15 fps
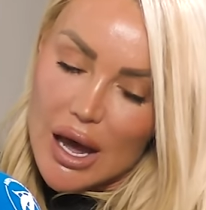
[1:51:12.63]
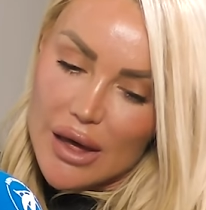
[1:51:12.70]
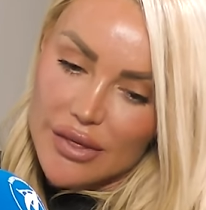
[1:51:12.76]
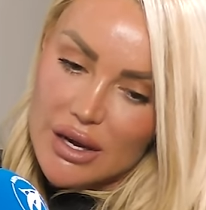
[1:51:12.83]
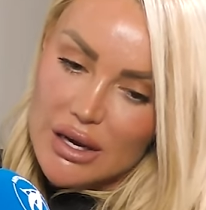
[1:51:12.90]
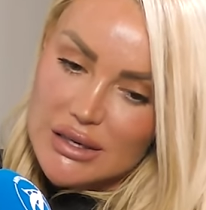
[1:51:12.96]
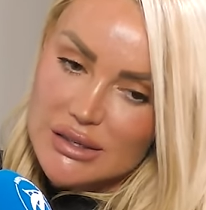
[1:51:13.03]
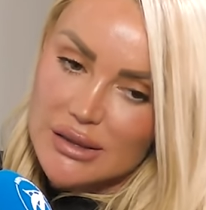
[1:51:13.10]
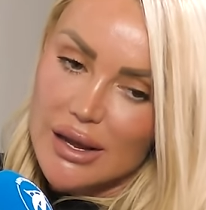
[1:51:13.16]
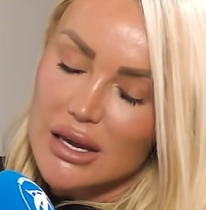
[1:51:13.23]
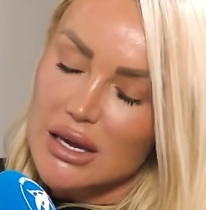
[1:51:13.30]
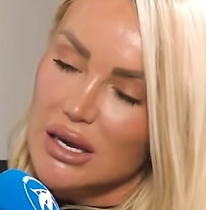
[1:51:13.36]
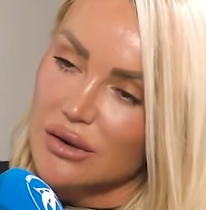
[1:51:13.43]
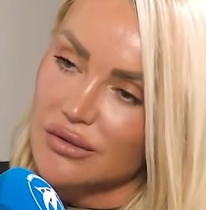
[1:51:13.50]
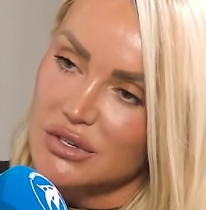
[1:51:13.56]
I think it's
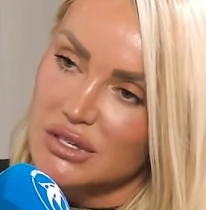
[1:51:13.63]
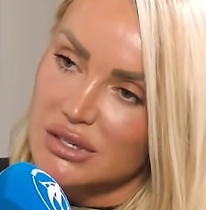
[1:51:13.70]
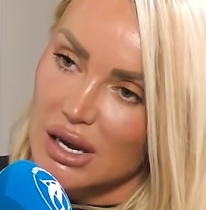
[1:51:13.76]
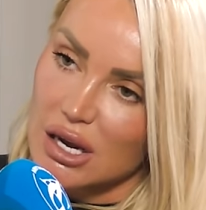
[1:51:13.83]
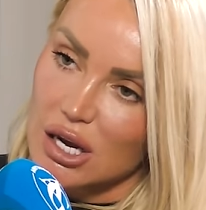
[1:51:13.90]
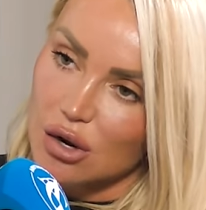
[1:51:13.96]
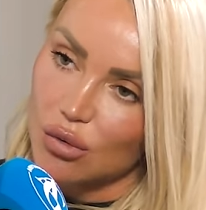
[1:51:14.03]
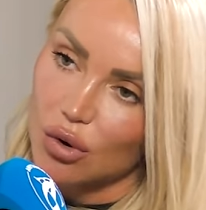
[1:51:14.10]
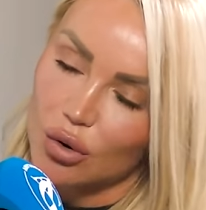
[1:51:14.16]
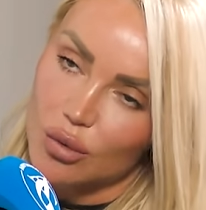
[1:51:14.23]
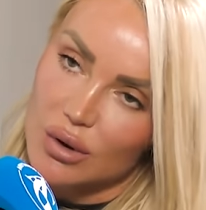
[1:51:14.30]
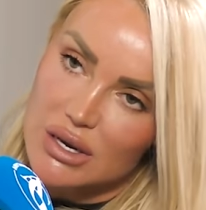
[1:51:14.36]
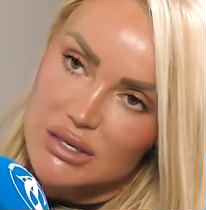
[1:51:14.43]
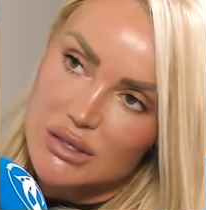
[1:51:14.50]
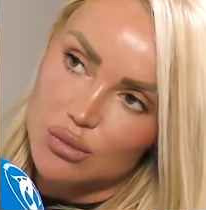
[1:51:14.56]
naive to say you're
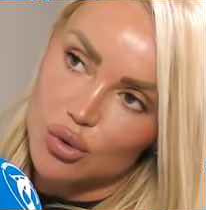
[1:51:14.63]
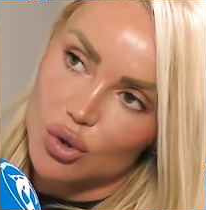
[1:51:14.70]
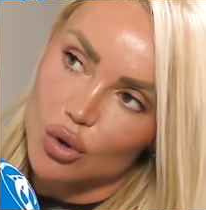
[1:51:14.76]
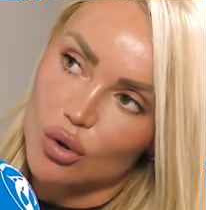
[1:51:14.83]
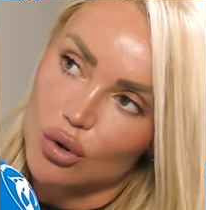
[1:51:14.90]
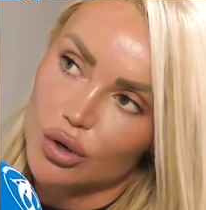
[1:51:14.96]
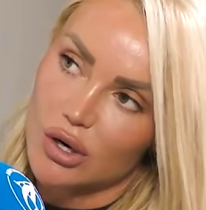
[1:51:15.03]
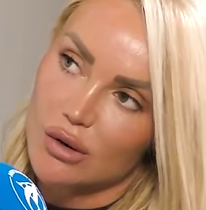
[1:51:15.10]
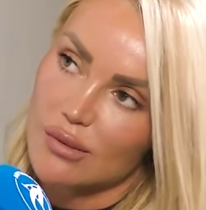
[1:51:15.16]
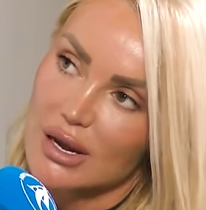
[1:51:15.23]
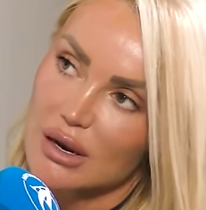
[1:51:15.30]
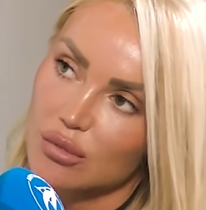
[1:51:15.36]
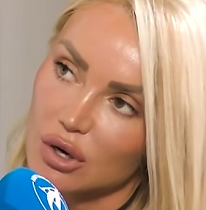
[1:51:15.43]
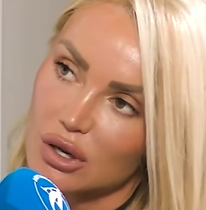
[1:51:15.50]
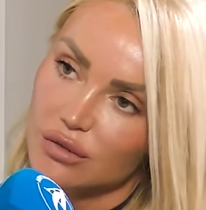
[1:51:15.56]
always we're all going to
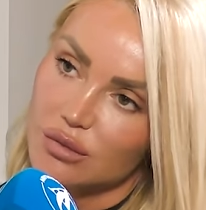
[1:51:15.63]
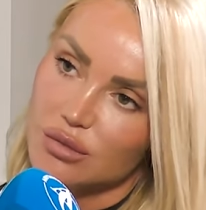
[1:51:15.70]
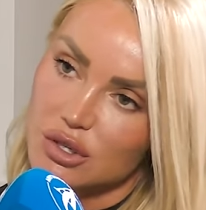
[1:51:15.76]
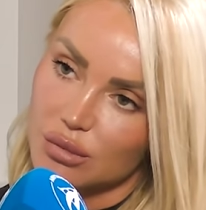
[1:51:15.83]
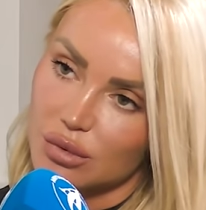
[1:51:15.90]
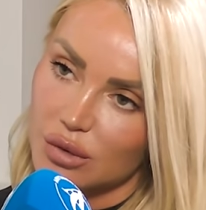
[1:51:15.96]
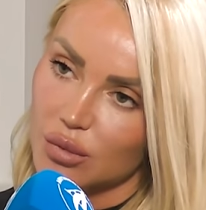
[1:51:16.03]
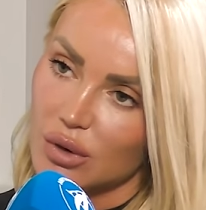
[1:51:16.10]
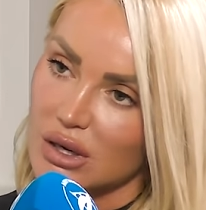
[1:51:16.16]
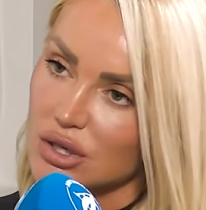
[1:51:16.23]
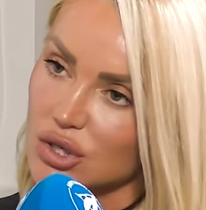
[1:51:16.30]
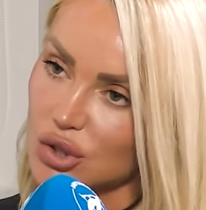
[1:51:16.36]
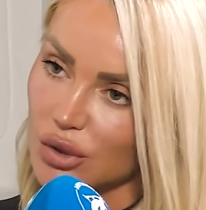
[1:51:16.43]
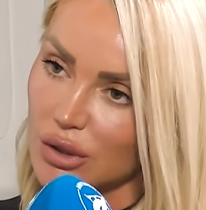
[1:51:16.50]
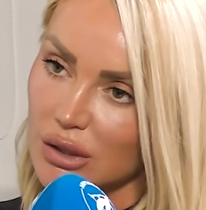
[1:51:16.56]
make money from something we
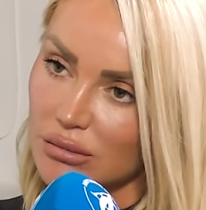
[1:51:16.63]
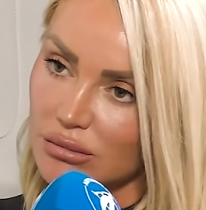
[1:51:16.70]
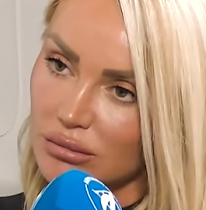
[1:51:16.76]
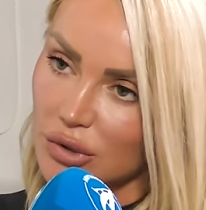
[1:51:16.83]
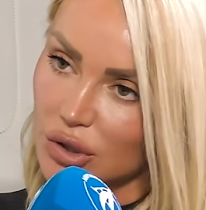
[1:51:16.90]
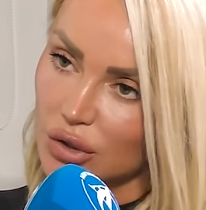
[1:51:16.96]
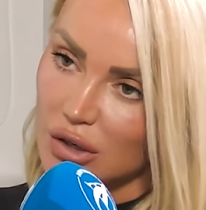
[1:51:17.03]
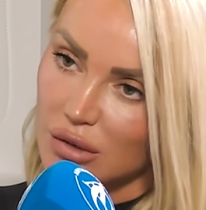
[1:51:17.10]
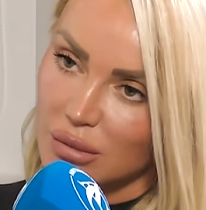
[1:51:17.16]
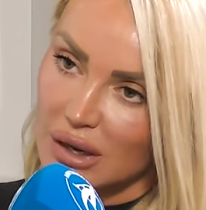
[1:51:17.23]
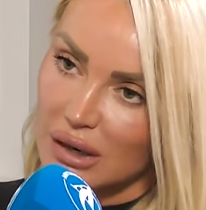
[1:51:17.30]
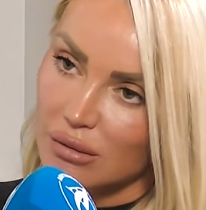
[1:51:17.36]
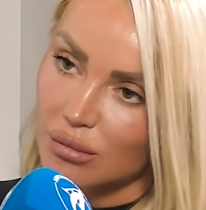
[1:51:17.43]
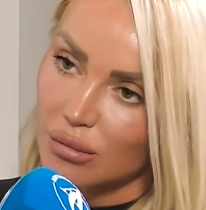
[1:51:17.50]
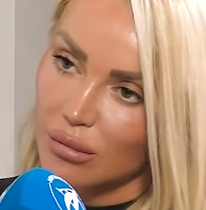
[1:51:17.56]
enjoy. You know what I mm-hmm.
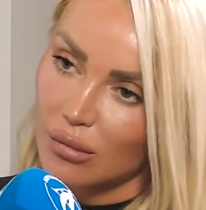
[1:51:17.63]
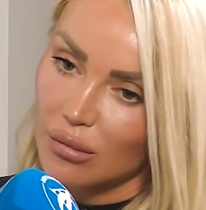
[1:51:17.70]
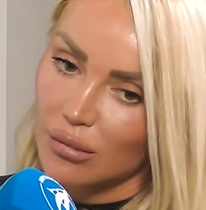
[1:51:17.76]
mean?